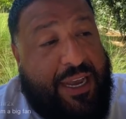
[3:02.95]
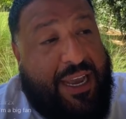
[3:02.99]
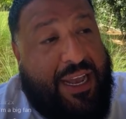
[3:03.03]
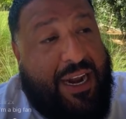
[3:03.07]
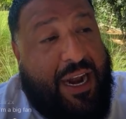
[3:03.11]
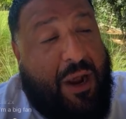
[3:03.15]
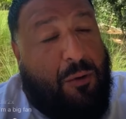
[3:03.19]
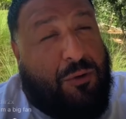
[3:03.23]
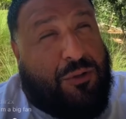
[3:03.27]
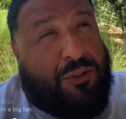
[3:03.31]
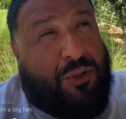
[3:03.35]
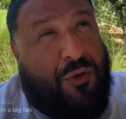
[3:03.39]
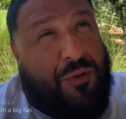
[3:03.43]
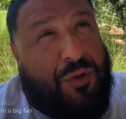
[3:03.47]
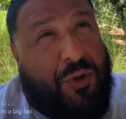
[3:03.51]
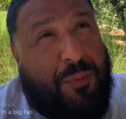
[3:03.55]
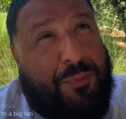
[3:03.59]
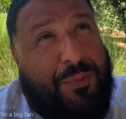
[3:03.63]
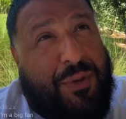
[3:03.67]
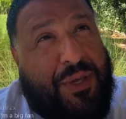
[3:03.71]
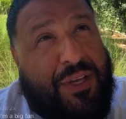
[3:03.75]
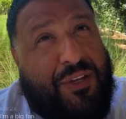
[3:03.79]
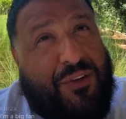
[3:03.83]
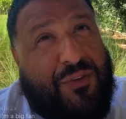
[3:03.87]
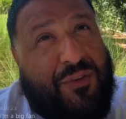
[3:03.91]
And I was on the
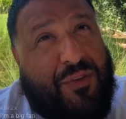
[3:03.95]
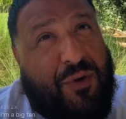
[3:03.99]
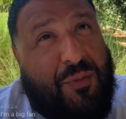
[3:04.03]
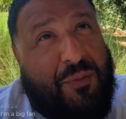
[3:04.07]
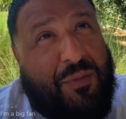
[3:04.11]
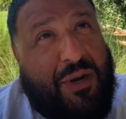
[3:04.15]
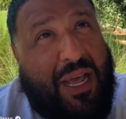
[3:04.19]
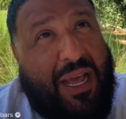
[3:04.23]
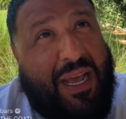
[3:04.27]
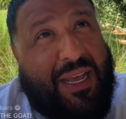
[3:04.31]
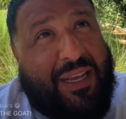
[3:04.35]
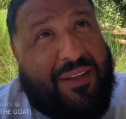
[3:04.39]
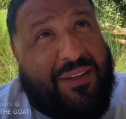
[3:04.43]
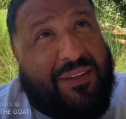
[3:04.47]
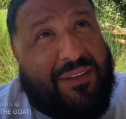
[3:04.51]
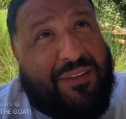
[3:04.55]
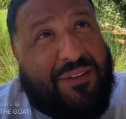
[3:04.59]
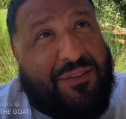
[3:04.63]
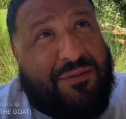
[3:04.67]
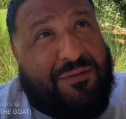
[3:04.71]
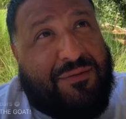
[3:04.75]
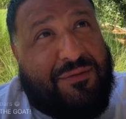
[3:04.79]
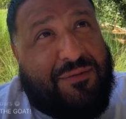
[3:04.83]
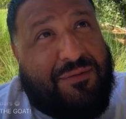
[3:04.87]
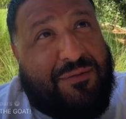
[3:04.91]
beach from like
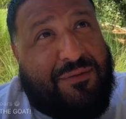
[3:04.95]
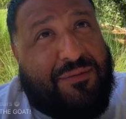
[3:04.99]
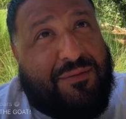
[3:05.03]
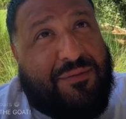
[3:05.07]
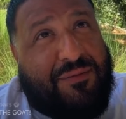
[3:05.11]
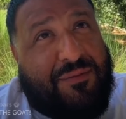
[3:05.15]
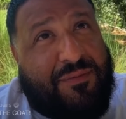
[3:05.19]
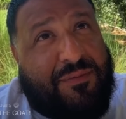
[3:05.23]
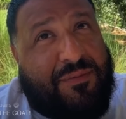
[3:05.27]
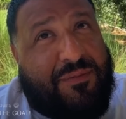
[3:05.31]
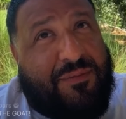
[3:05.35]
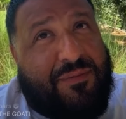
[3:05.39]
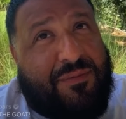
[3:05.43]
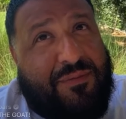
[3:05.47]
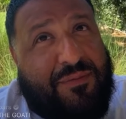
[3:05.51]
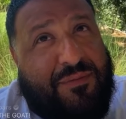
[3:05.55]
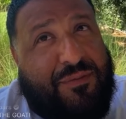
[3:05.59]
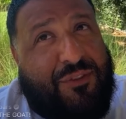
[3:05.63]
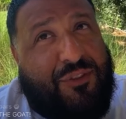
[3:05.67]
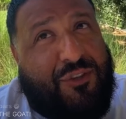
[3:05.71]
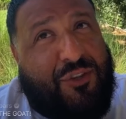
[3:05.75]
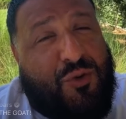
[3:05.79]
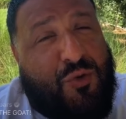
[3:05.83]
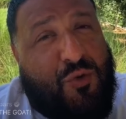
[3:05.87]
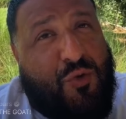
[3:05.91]

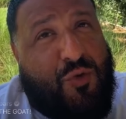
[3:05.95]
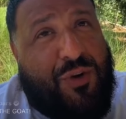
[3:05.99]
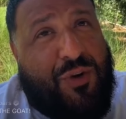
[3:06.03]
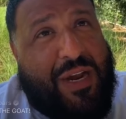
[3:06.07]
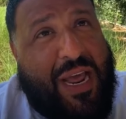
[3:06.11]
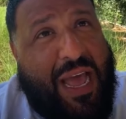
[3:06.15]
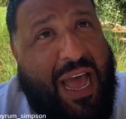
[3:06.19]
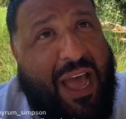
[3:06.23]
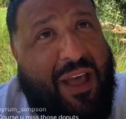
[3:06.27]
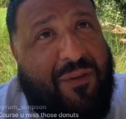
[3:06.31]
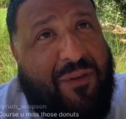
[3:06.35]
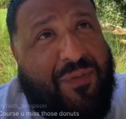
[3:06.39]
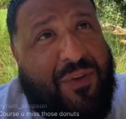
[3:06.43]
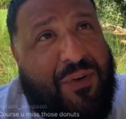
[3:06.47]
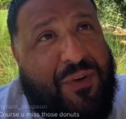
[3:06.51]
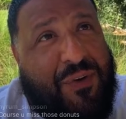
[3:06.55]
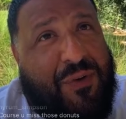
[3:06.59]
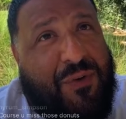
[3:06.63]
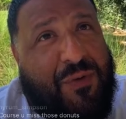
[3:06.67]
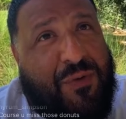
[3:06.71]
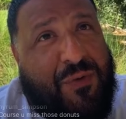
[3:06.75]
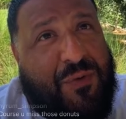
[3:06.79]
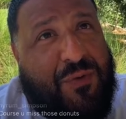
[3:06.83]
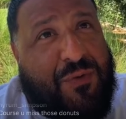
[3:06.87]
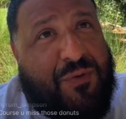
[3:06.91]
2 in the
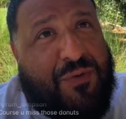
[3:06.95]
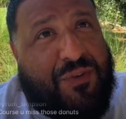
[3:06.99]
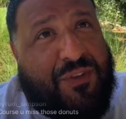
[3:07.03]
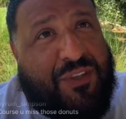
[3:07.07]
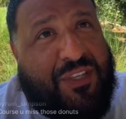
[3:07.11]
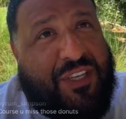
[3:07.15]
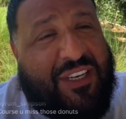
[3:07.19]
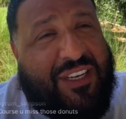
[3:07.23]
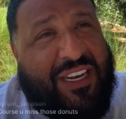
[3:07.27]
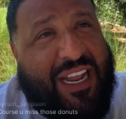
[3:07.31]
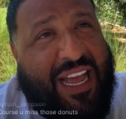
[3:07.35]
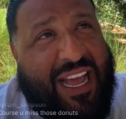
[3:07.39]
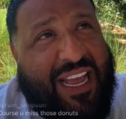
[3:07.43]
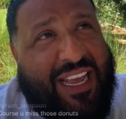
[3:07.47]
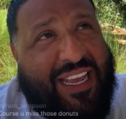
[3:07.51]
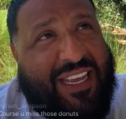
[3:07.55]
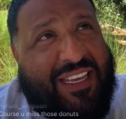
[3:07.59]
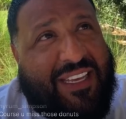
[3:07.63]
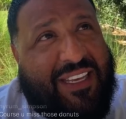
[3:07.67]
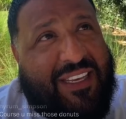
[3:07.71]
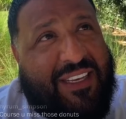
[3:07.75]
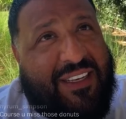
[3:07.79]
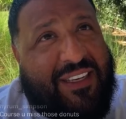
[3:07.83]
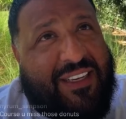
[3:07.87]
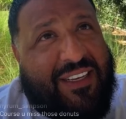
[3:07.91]
afternoon to like
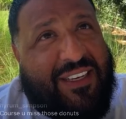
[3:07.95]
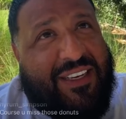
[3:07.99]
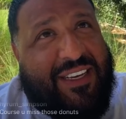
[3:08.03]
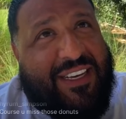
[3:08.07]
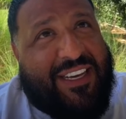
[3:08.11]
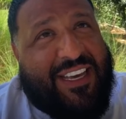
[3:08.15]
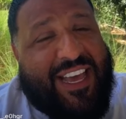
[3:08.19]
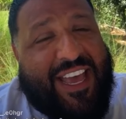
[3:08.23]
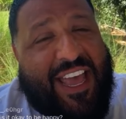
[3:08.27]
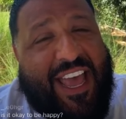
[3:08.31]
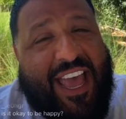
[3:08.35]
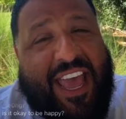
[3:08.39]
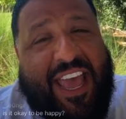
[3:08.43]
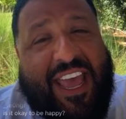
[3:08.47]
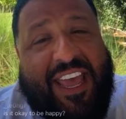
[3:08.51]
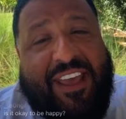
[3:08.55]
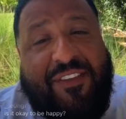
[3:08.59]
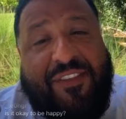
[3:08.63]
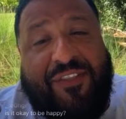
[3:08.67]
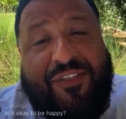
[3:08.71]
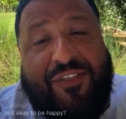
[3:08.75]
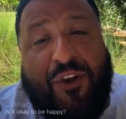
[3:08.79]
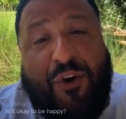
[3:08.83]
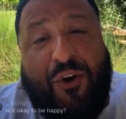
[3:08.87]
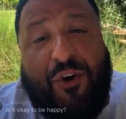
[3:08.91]

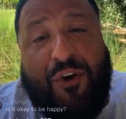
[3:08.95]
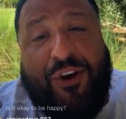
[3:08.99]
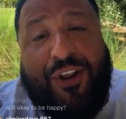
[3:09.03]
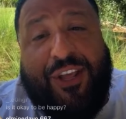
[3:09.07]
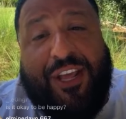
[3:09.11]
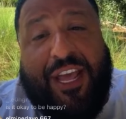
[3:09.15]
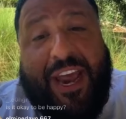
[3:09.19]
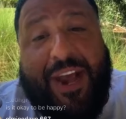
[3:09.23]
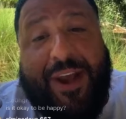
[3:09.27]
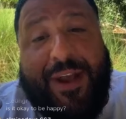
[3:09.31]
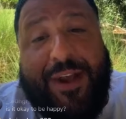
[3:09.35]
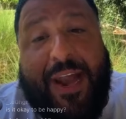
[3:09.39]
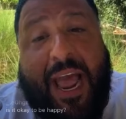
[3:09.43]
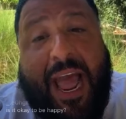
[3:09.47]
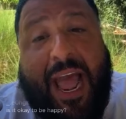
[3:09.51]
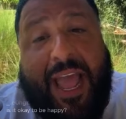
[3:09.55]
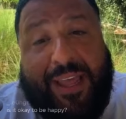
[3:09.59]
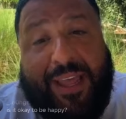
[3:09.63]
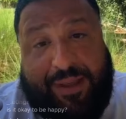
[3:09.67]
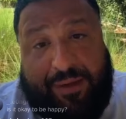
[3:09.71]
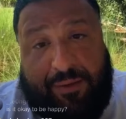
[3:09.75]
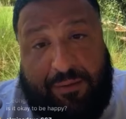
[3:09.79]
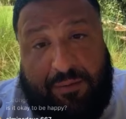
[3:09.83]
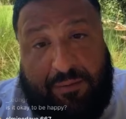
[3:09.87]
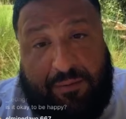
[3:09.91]
8:30 at
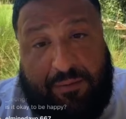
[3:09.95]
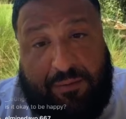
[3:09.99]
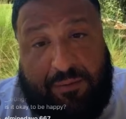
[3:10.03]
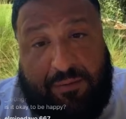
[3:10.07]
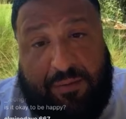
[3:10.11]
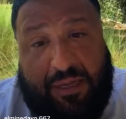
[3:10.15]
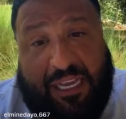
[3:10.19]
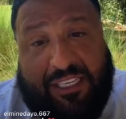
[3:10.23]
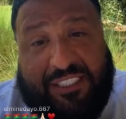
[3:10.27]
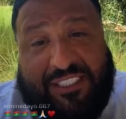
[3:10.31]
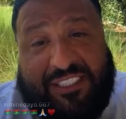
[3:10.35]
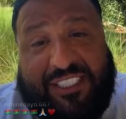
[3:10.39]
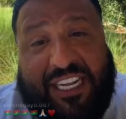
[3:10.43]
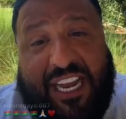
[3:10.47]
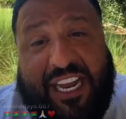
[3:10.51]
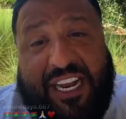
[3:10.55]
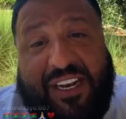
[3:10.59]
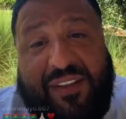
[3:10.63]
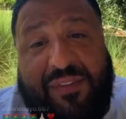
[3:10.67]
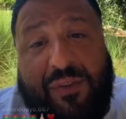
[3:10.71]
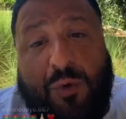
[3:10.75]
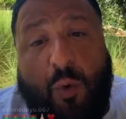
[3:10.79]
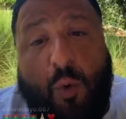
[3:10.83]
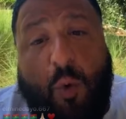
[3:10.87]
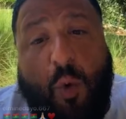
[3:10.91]
night. I
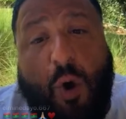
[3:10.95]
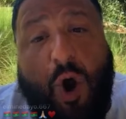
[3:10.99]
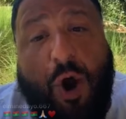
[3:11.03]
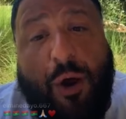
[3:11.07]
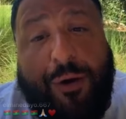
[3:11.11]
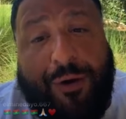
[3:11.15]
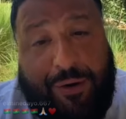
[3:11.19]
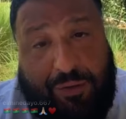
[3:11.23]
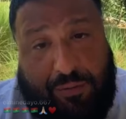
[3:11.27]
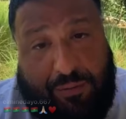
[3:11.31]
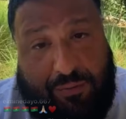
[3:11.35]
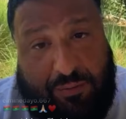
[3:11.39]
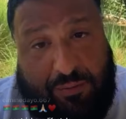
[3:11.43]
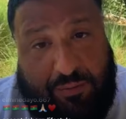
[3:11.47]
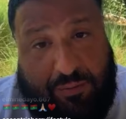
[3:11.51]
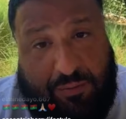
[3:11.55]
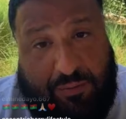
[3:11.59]
stayed in the water.